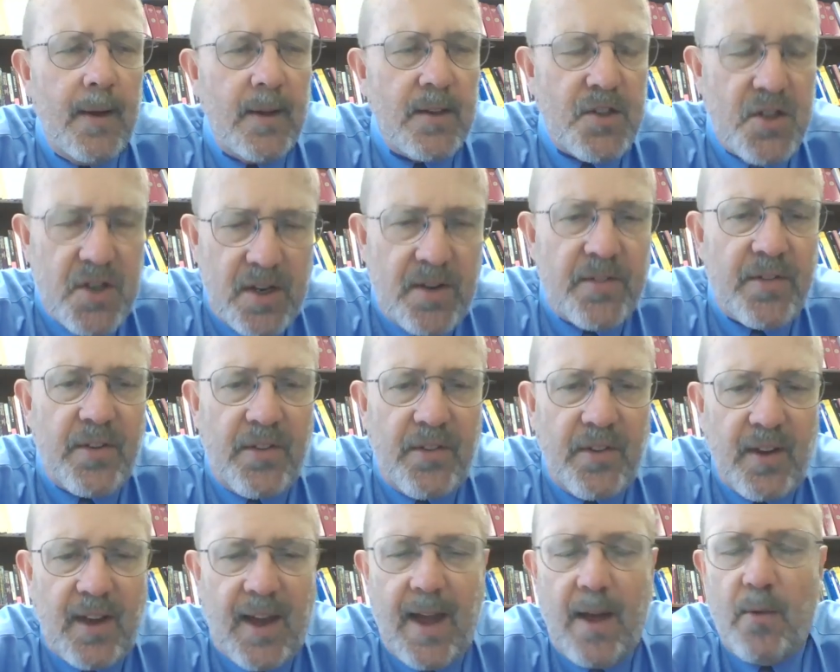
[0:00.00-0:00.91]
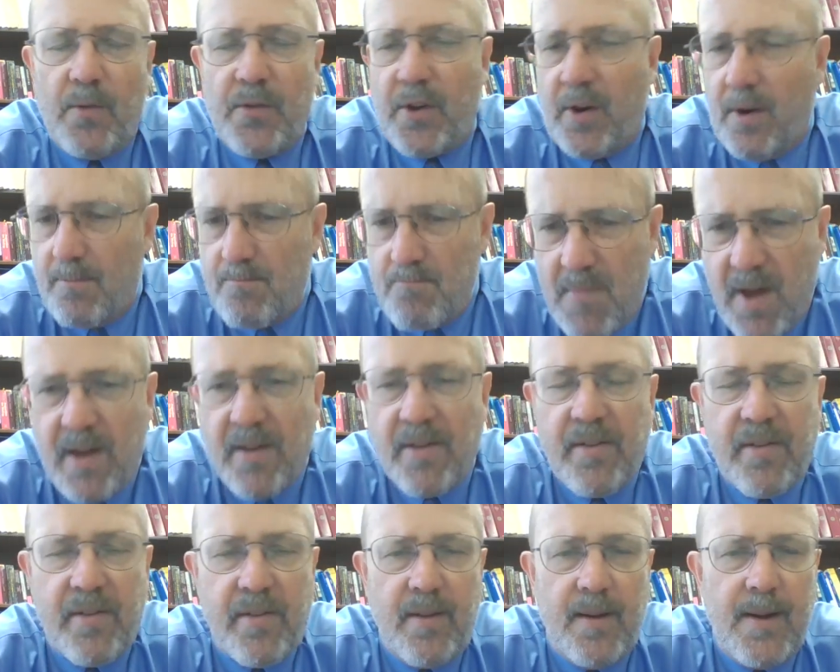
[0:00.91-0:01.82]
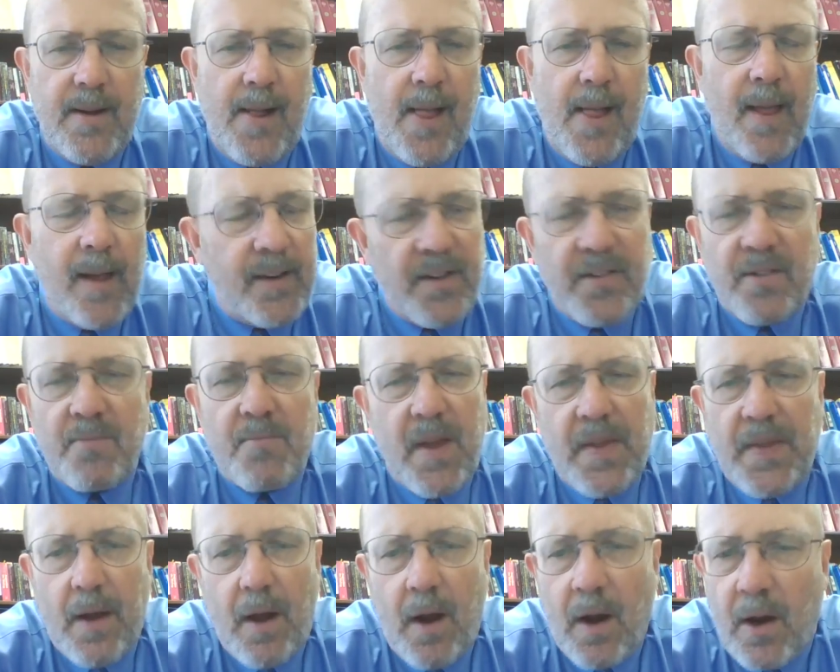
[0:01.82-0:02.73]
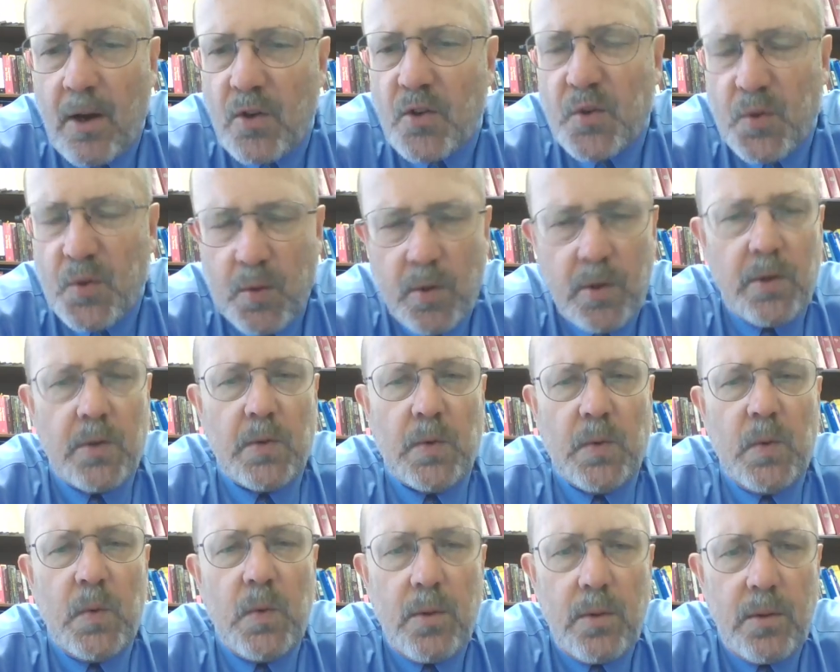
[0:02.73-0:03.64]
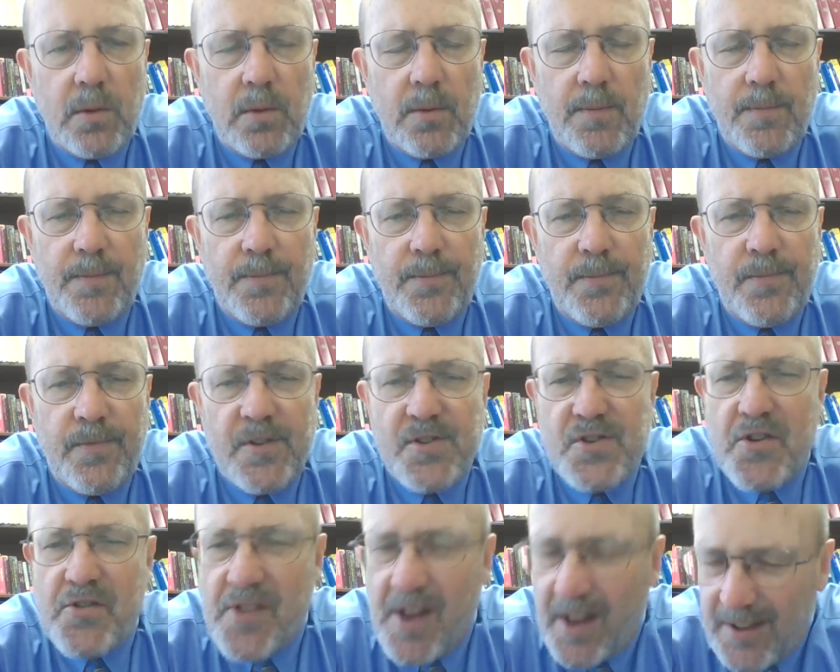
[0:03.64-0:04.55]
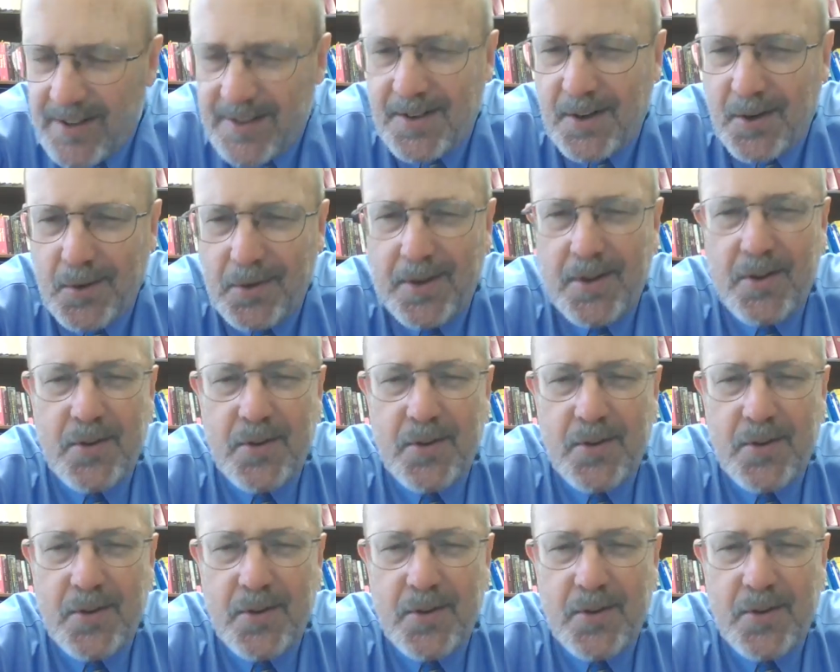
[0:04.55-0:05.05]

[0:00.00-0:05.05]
Genesis accounts are myth. It doesn't mean they aren't true. They're just not literally